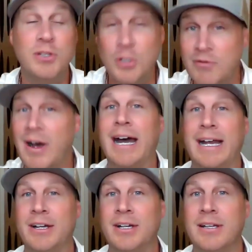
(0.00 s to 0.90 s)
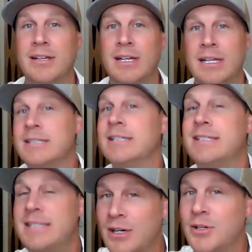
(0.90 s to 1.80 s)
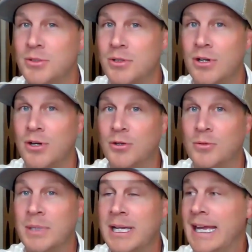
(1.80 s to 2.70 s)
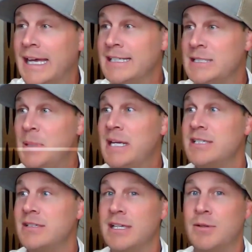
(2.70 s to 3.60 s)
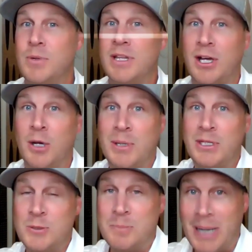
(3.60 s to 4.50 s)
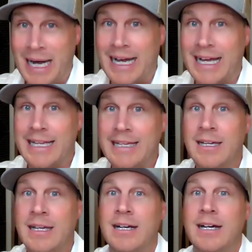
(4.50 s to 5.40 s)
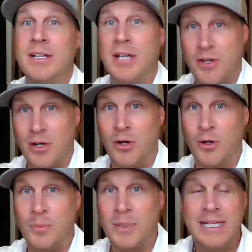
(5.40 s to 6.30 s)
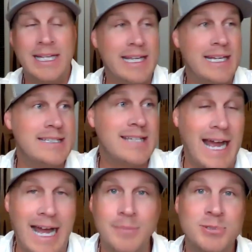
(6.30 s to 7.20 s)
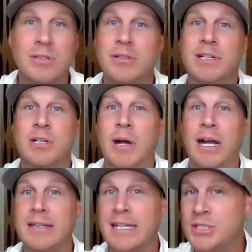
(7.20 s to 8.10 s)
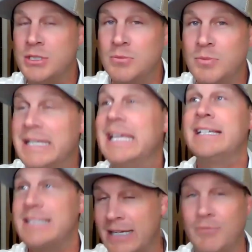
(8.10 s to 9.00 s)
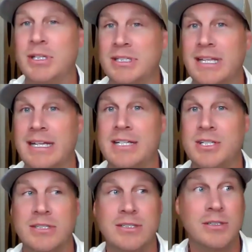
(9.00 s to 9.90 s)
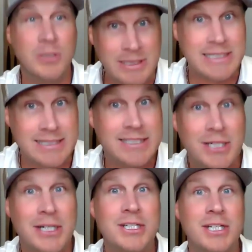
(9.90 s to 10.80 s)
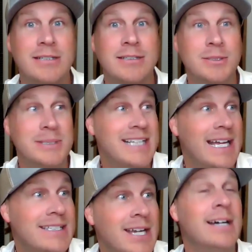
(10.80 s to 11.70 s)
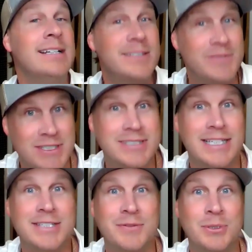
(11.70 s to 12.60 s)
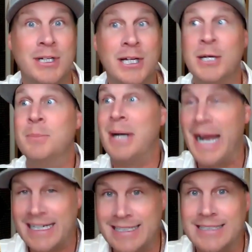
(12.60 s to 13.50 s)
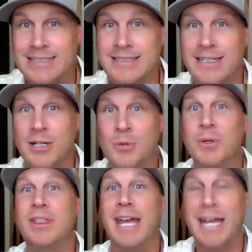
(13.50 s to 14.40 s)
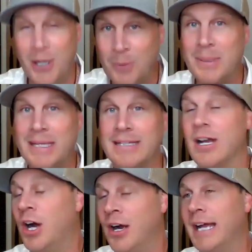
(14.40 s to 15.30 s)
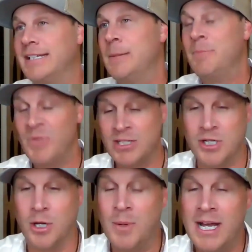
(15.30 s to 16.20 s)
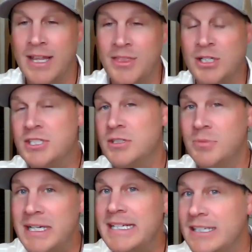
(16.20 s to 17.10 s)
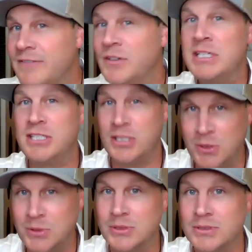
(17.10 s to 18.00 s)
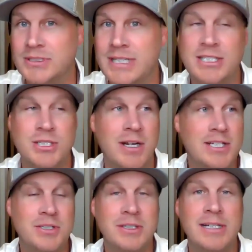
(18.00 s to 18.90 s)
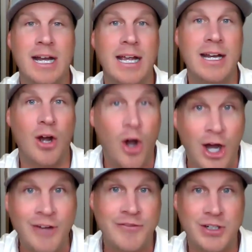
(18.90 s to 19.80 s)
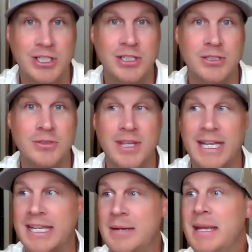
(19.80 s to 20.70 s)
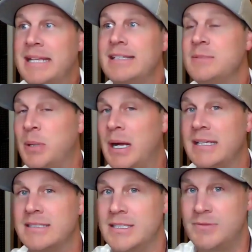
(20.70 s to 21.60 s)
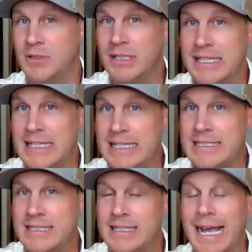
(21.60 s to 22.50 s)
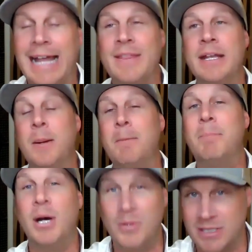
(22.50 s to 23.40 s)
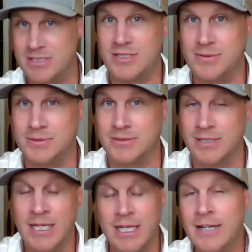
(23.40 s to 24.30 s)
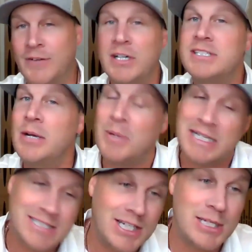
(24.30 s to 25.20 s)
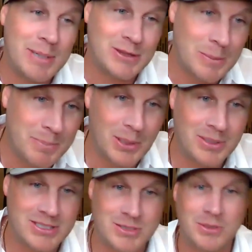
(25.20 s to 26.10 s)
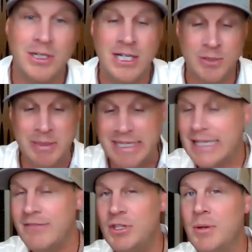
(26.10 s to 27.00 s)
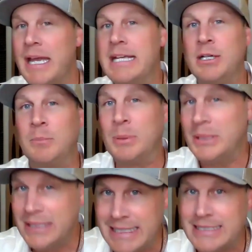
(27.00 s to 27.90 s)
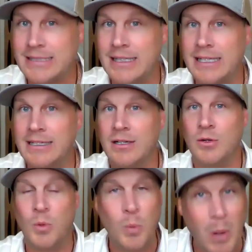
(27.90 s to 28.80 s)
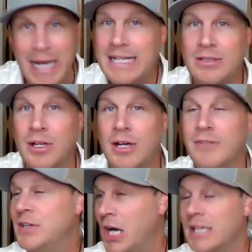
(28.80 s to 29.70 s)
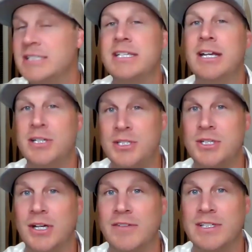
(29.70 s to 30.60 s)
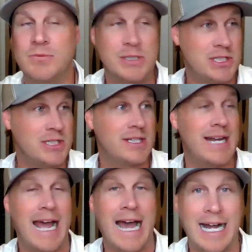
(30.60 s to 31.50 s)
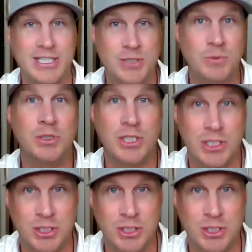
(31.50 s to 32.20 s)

you've hired to sell your home, and especially with helping you buy another home. It is absolutely required that you get a real estate agent who is the surgeon, who has had tons of successful practice with helping. All right, so there's 3 different tools that Treasure and I offer you that can make this process really easy, and then a bonus tool. First, I want to tell you about the bonus tool. We give you a completely white glove concierge service, which is an actual